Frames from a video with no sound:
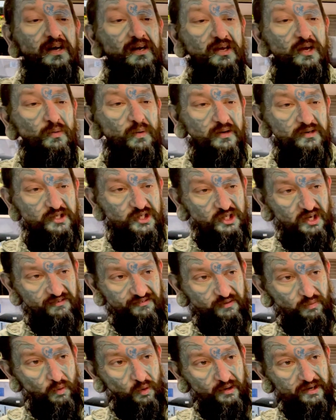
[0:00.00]
You want
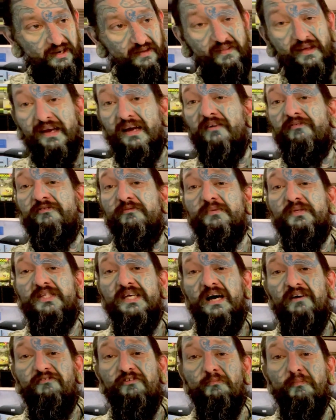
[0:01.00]
soft water. They are from
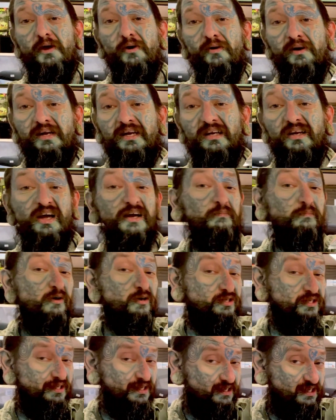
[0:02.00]
South America, like
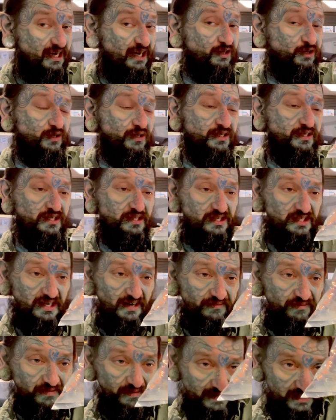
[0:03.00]
most of the tetras and
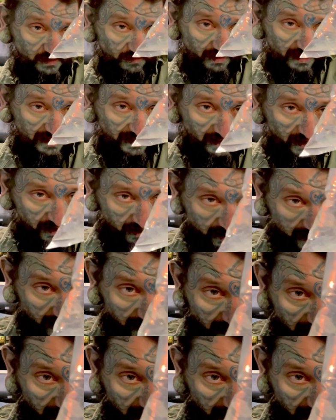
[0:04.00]
stuff in this video.